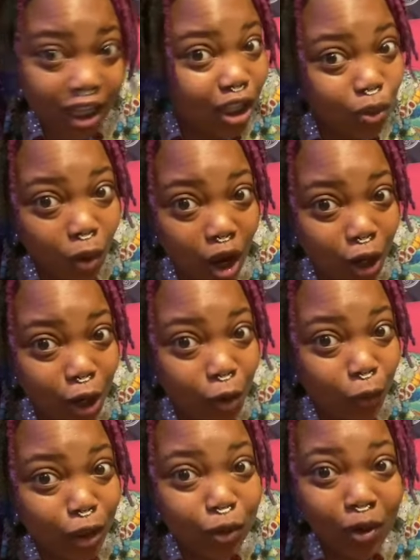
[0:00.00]
is water and
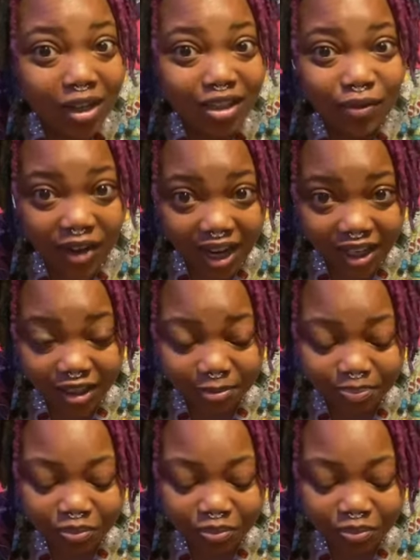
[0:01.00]
which one is vodka.